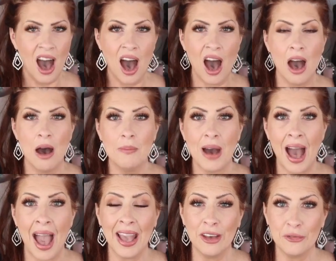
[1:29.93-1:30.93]

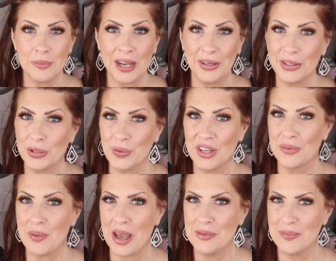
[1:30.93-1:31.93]
I have paired it with
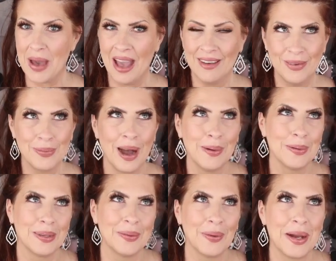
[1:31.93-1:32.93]

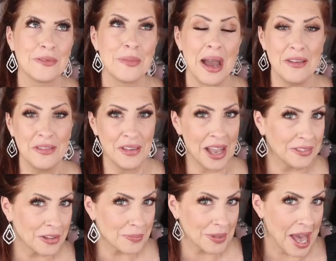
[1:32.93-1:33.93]
probably one of my
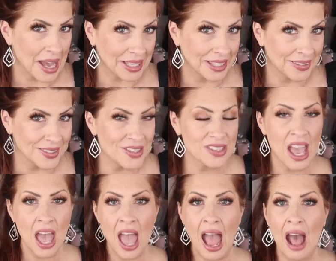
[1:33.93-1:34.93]
favorite black heels,
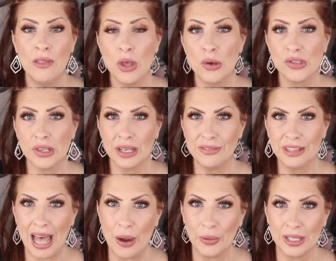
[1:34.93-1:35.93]
and those are the
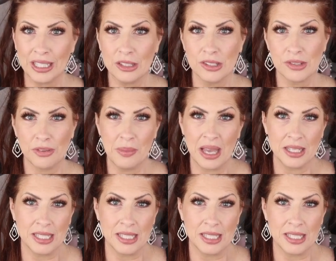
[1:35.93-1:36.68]
flower heels from Ann